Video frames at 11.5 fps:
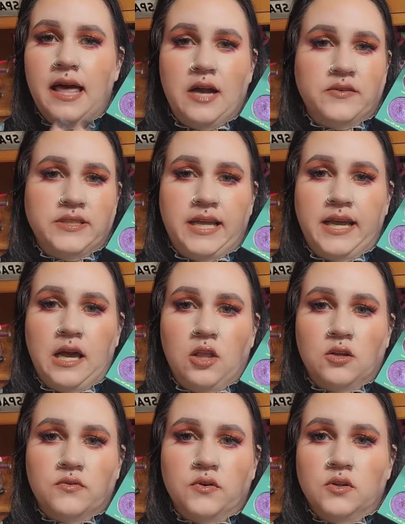everyday
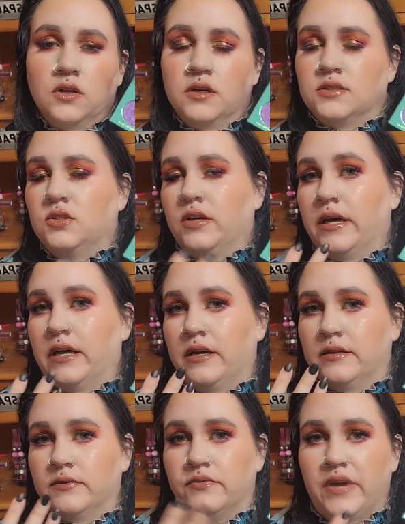colorful looks. You
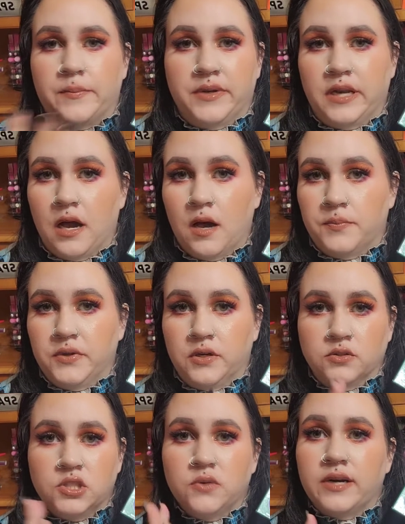could vamp it up, you
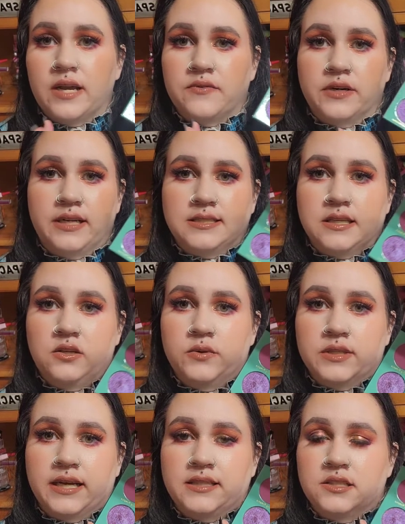know, do whatever it is that you
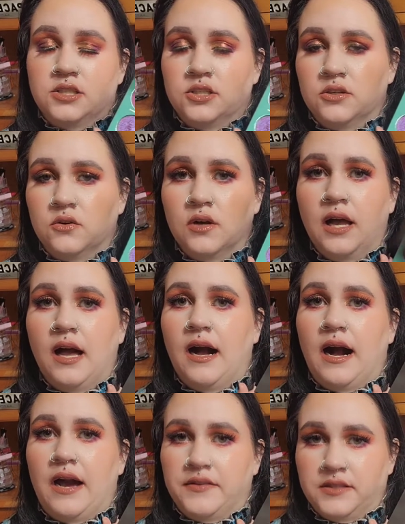would like to do.
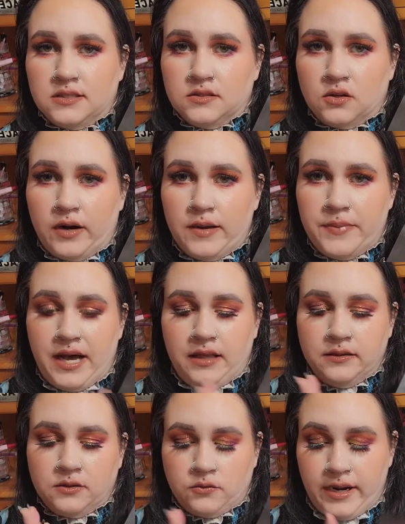I think this is a great
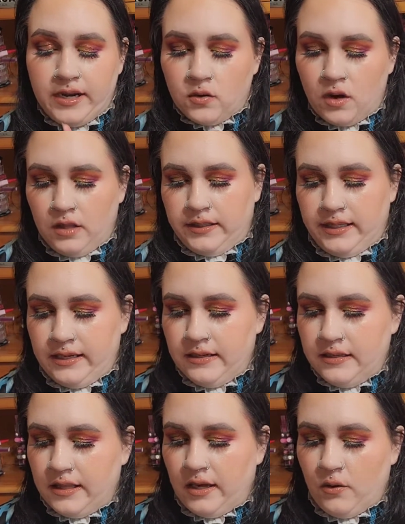palette, great quality.
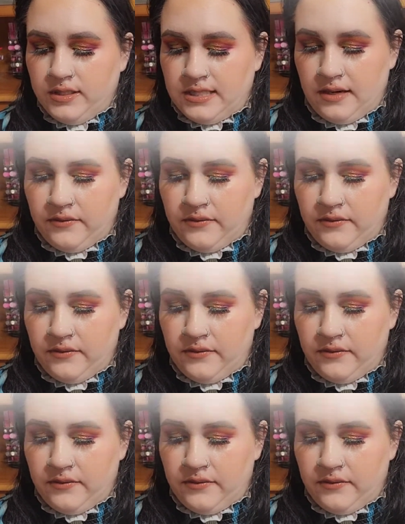They always